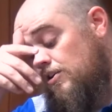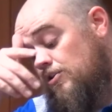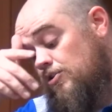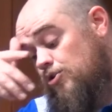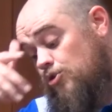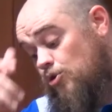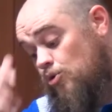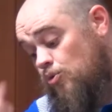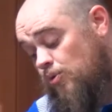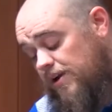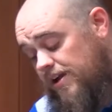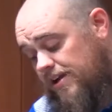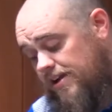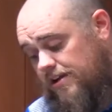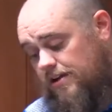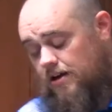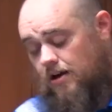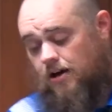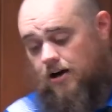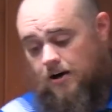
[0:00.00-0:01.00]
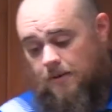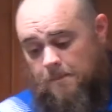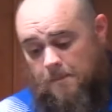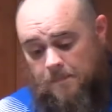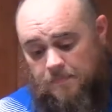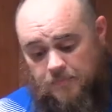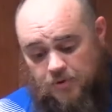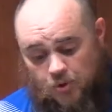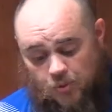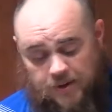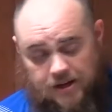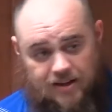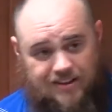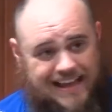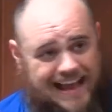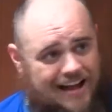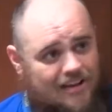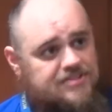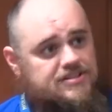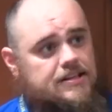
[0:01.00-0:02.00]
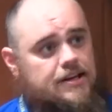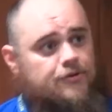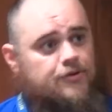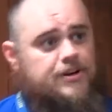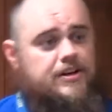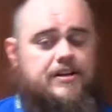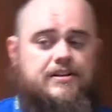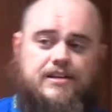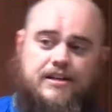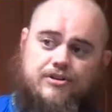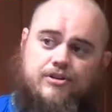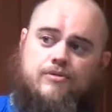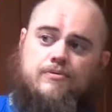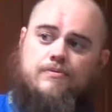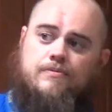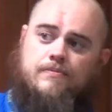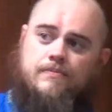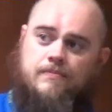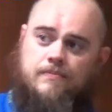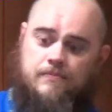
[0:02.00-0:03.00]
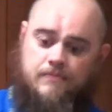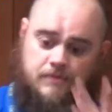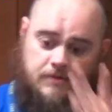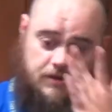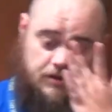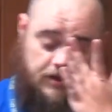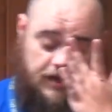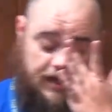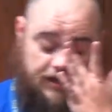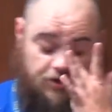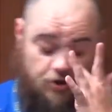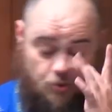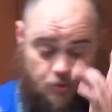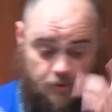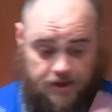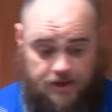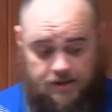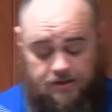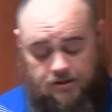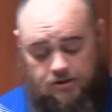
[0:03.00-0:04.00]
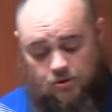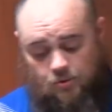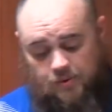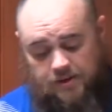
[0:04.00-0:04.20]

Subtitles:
Do we allow slavery to continue, and do we